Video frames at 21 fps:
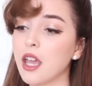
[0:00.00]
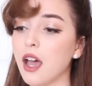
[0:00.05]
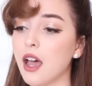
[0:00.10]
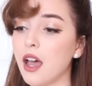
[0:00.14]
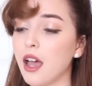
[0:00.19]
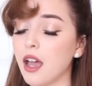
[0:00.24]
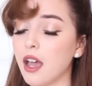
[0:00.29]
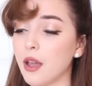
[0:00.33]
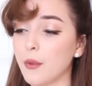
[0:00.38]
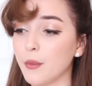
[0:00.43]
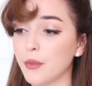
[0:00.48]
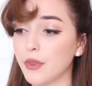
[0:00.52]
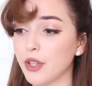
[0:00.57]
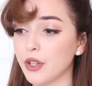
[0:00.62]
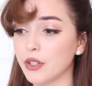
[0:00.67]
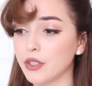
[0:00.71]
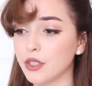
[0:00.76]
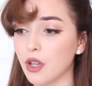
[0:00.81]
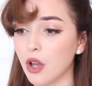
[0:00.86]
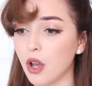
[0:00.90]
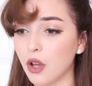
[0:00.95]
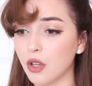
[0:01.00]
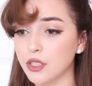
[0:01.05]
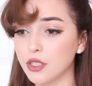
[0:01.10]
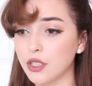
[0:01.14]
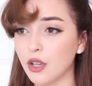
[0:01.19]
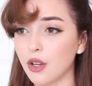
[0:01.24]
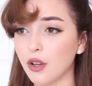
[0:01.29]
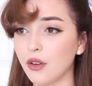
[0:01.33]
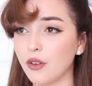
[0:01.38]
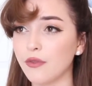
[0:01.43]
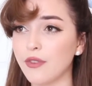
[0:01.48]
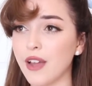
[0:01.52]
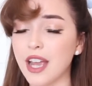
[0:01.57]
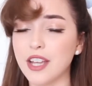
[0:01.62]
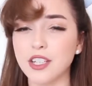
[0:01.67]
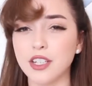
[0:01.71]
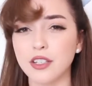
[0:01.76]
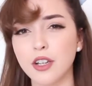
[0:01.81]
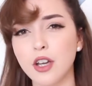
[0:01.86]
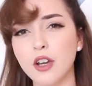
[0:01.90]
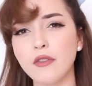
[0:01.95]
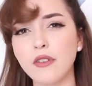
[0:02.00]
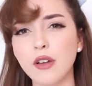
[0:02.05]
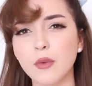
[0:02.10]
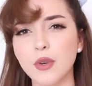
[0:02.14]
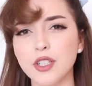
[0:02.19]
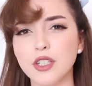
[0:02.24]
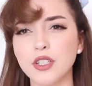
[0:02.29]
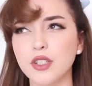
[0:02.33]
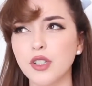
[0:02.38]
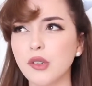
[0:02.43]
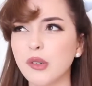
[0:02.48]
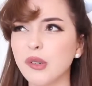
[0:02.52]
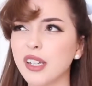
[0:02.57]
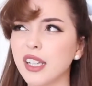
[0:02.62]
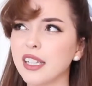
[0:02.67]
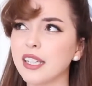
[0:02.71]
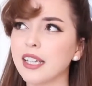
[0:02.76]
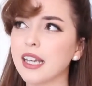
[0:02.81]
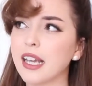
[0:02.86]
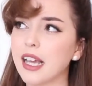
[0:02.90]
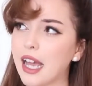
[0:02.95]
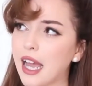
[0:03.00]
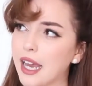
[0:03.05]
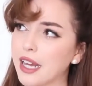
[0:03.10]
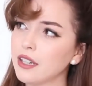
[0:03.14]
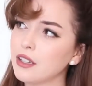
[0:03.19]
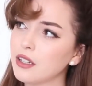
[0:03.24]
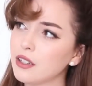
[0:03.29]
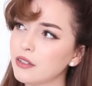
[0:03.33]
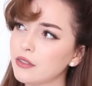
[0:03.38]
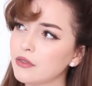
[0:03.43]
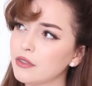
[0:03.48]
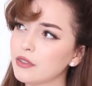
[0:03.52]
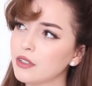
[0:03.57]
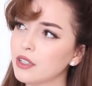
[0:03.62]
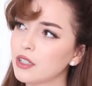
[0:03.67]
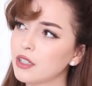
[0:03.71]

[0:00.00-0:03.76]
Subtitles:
There's also Fashion Nova, which you can kind of